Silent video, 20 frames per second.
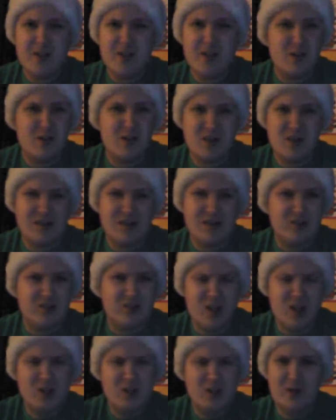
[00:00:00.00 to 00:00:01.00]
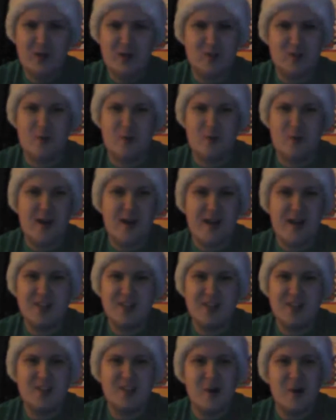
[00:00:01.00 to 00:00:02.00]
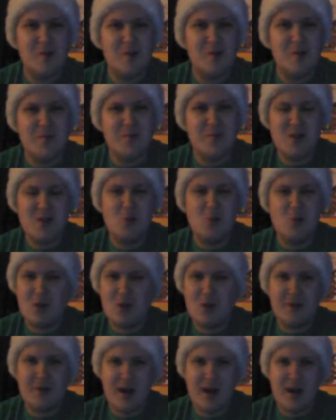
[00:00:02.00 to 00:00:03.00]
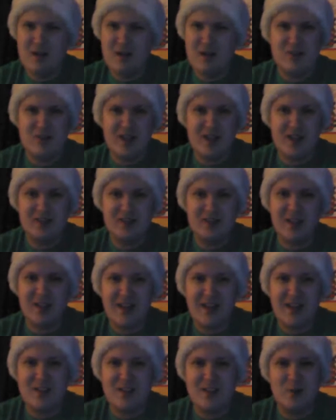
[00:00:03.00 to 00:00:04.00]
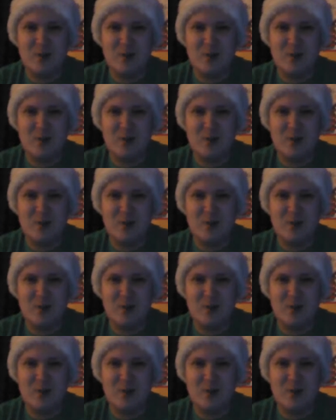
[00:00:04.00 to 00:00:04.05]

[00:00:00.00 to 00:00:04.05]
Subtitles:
there is a ton load of swearing, so be warned parents not to let kids